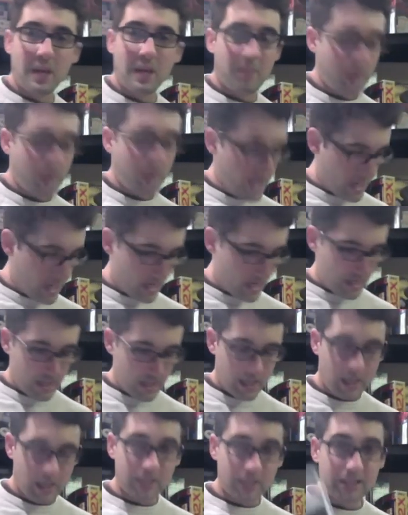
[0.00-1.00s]
bad.
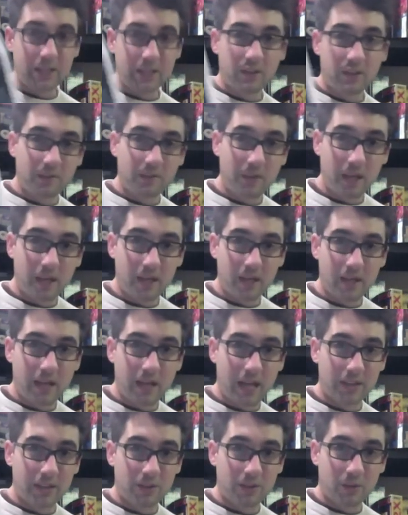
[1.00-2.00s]
Secret of Mana,
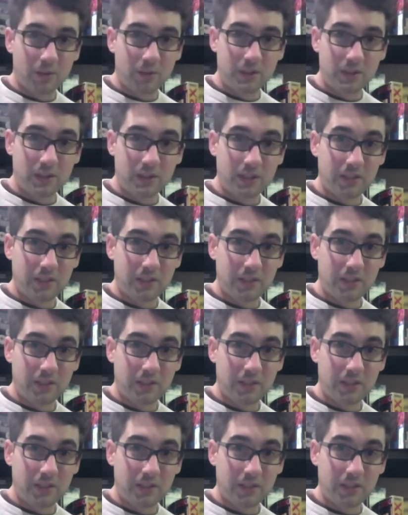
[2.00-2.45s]
action RPG,